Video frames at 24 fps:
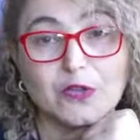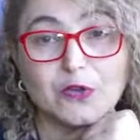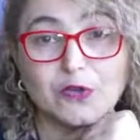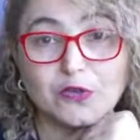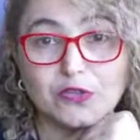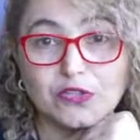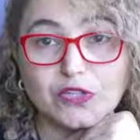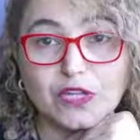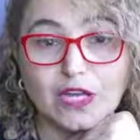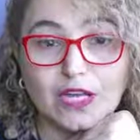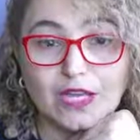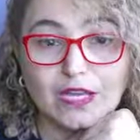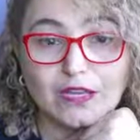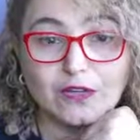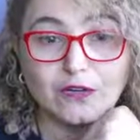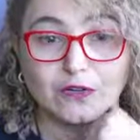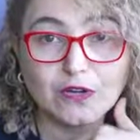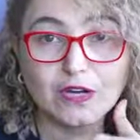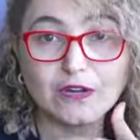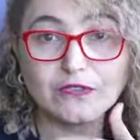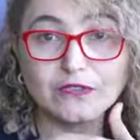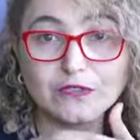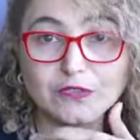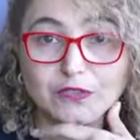your diet or
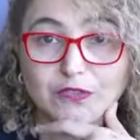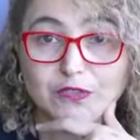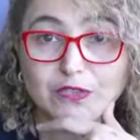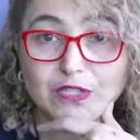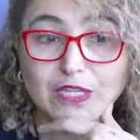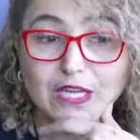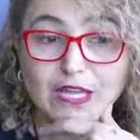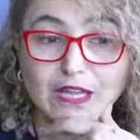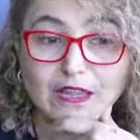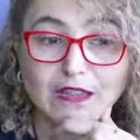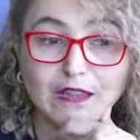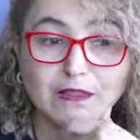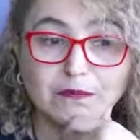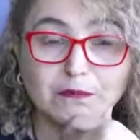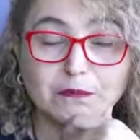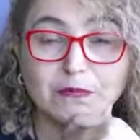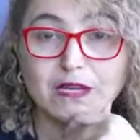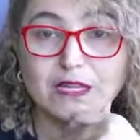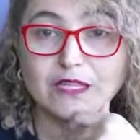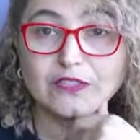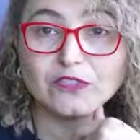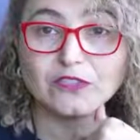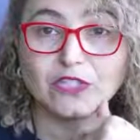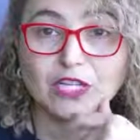after your health
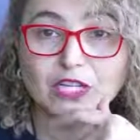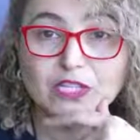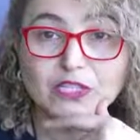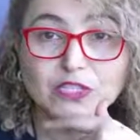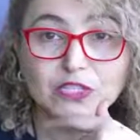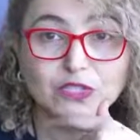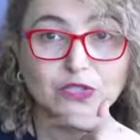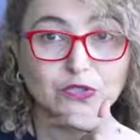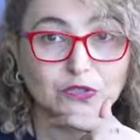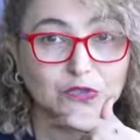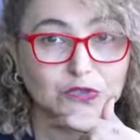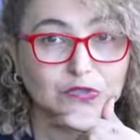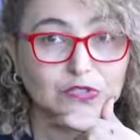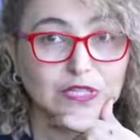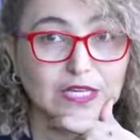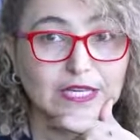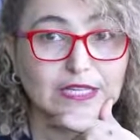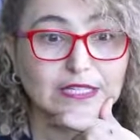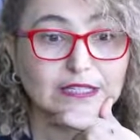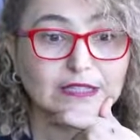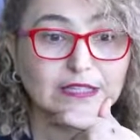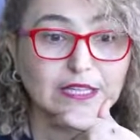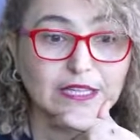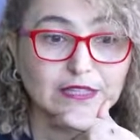by changing your diet,